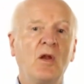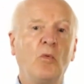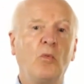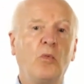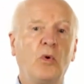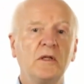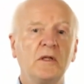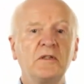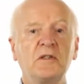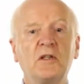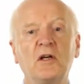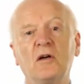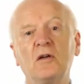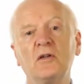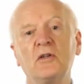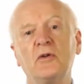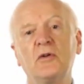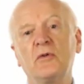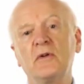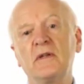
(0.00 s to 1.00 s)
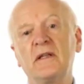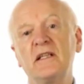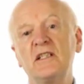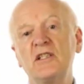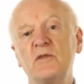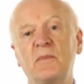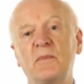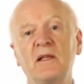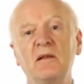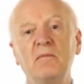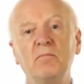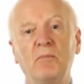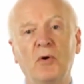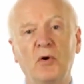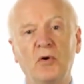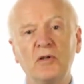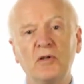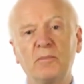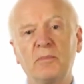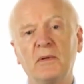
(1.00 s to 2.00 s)
one Concorde has been
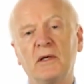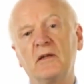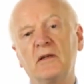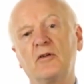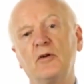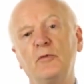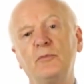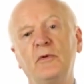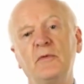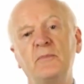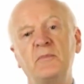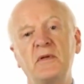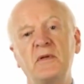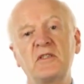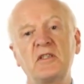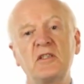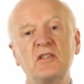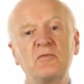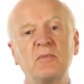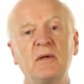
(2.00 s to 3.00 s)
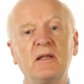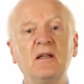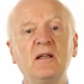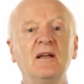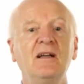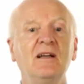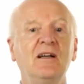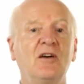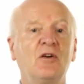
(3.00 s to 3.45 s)
bought by a group of businessmen